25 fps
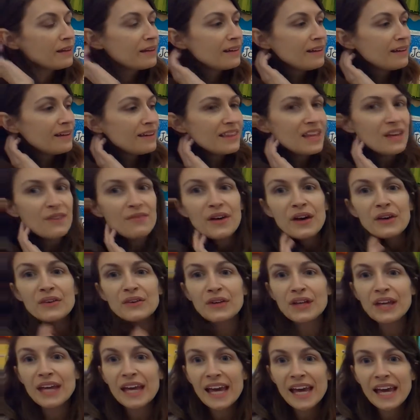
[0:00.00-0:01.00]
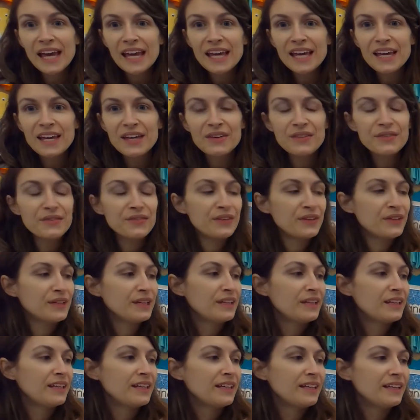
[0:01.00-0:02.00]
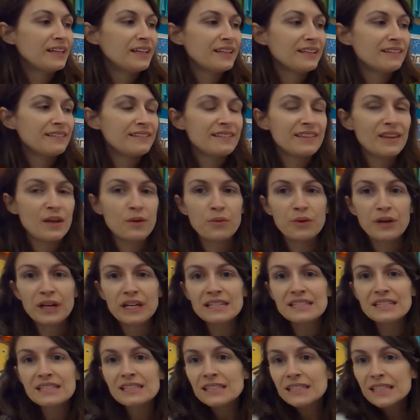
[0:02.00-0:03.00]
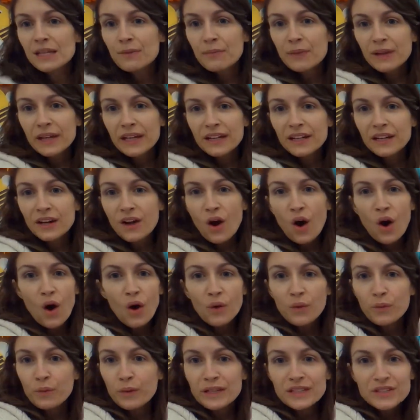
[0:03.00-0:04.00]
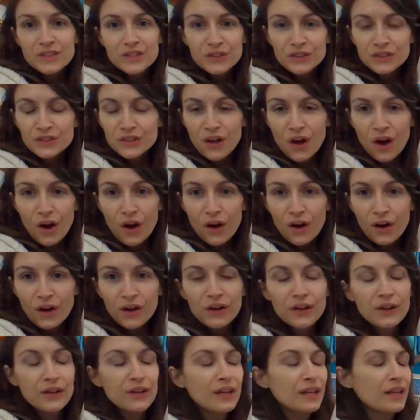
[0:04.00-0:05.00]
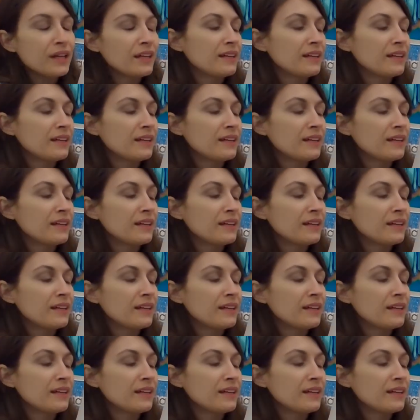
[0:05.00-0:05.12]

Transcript: they found a cave that they were going to sleep in all winter long.